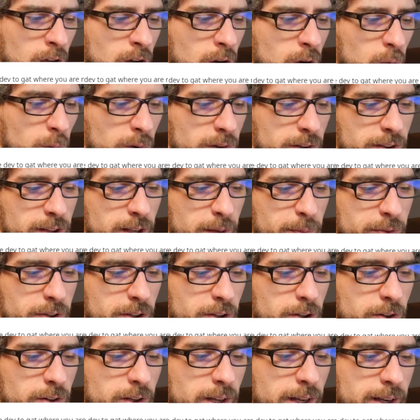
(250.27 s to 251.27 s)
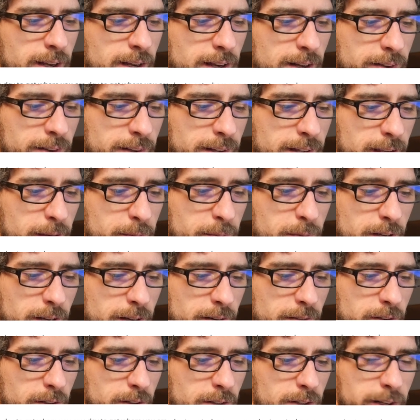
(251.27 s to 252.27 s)
What steps did you take as a game
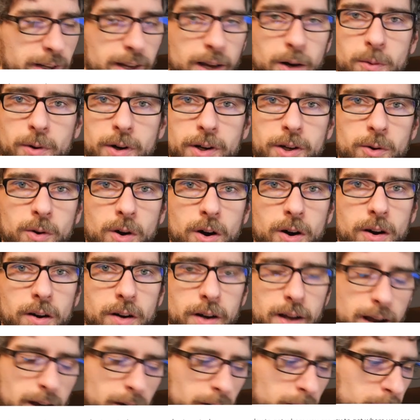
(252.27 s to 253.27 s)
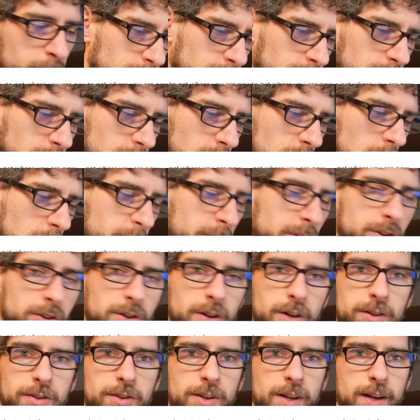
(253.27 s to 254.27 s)
dev to get where you are now? I'm just
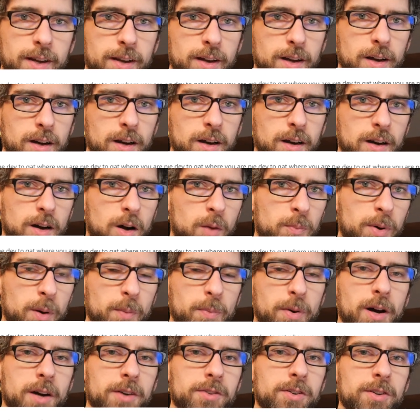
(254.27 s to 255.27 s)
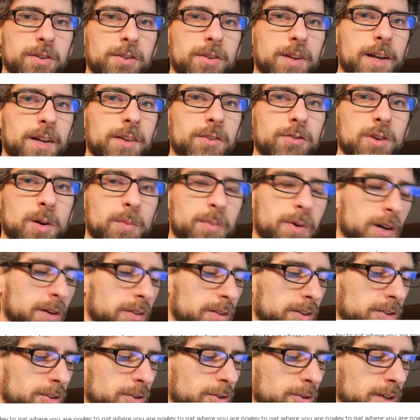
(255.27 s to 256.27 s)
going to say, I'll put Poxs' answer up here on
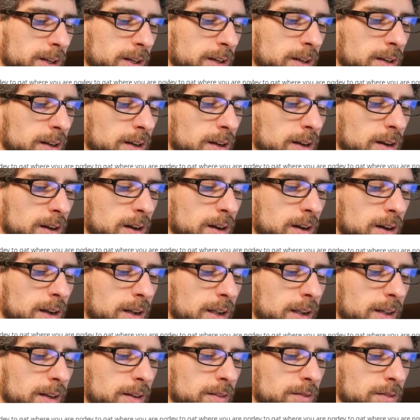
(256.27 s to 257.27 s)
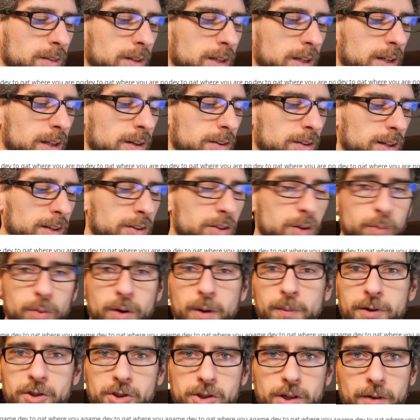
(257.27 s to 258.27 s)
the screen. His answer
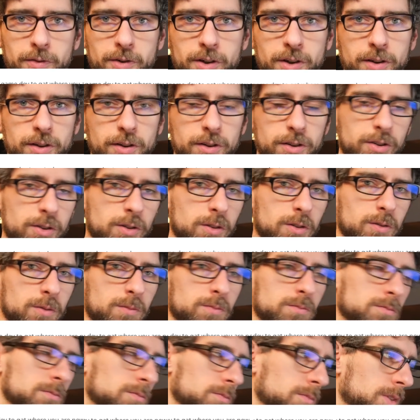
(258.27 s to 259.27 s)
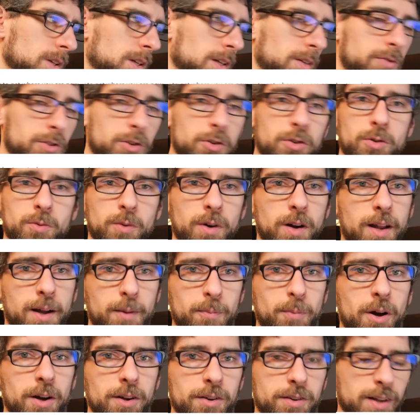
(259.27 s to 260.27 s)
pretty much covers it, so if you just want to like
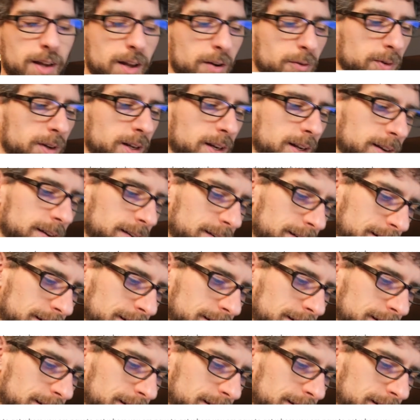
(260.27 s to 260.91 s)
pause that and read it,